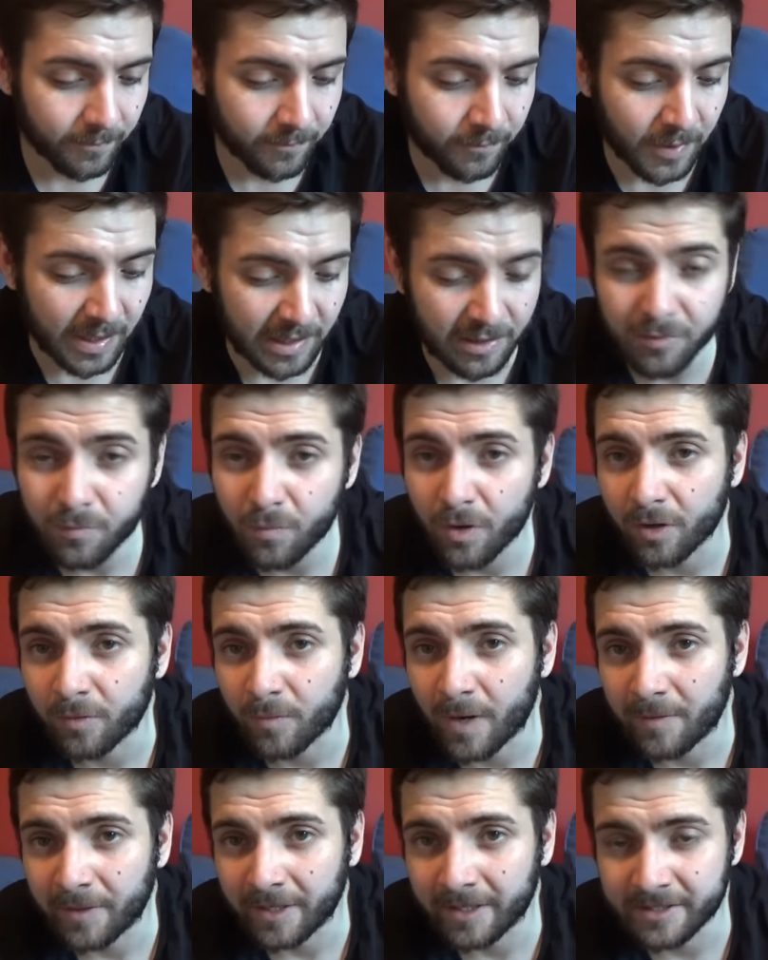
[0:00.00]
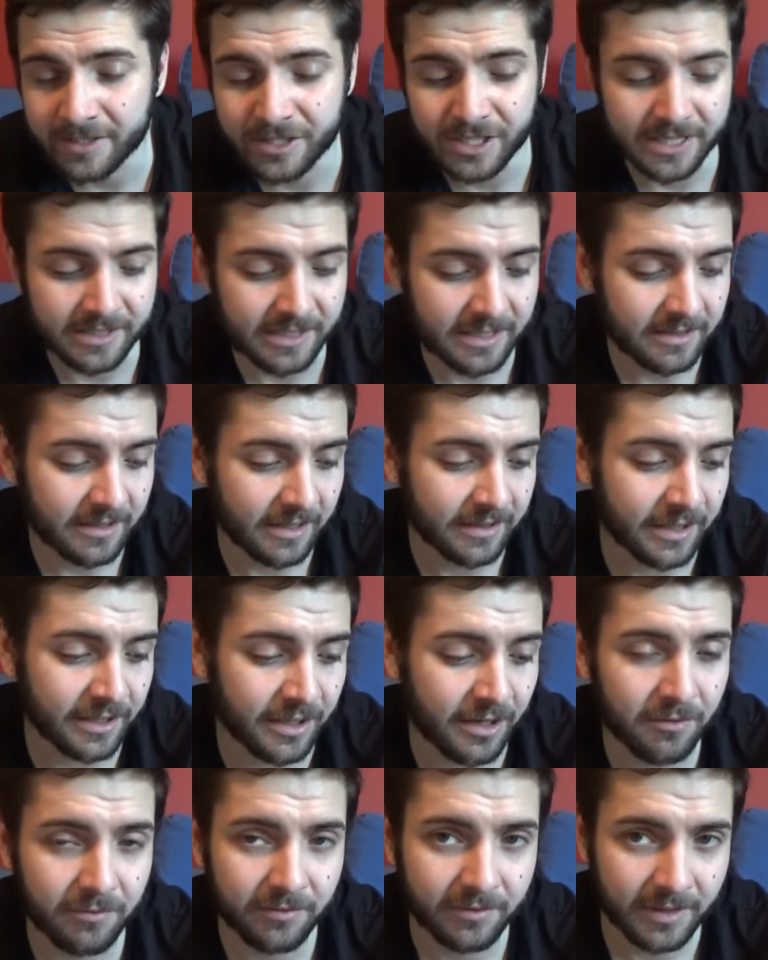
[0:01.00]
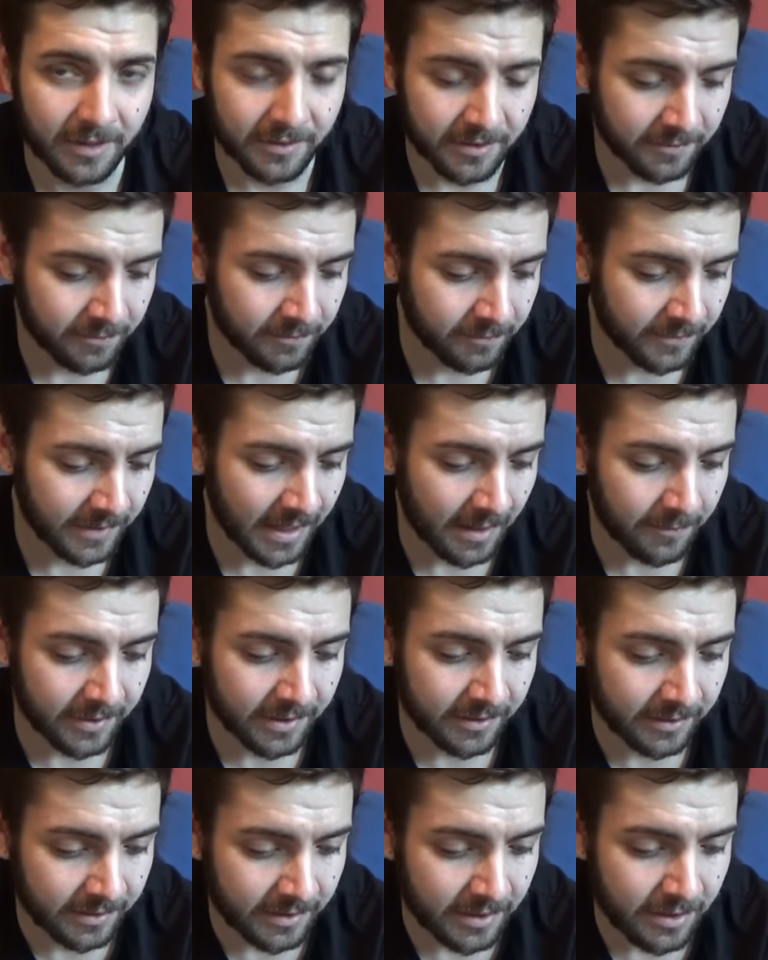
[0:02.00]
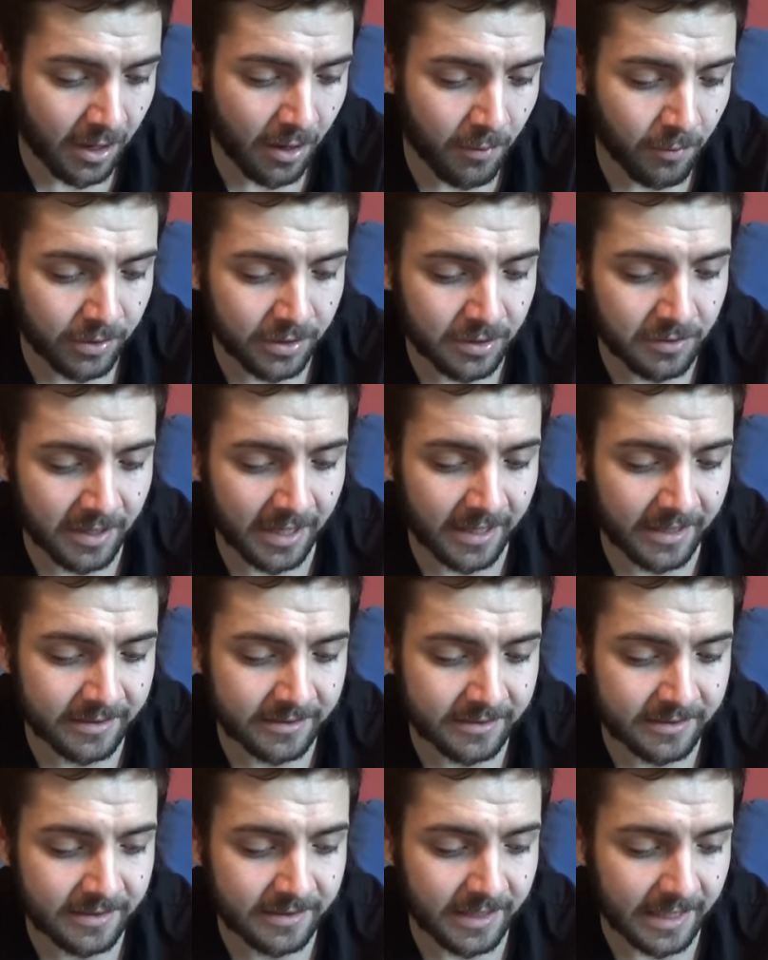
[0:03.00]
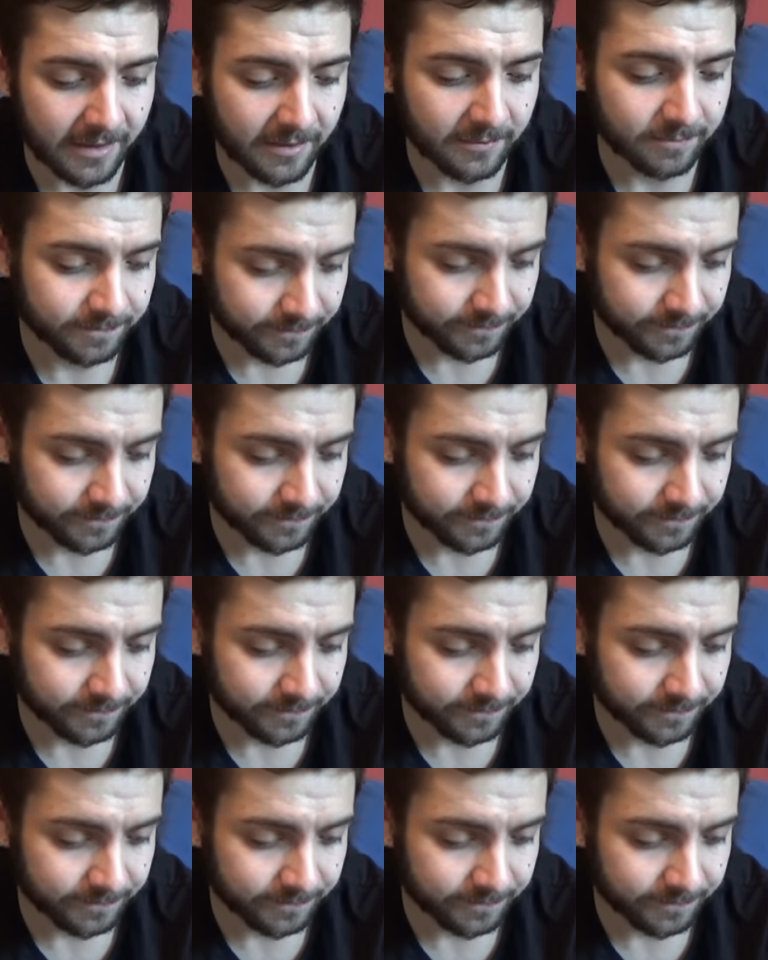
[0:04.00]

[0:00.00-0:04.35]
But it could work quite well at the GT, I don't know. Let me know what you guys think.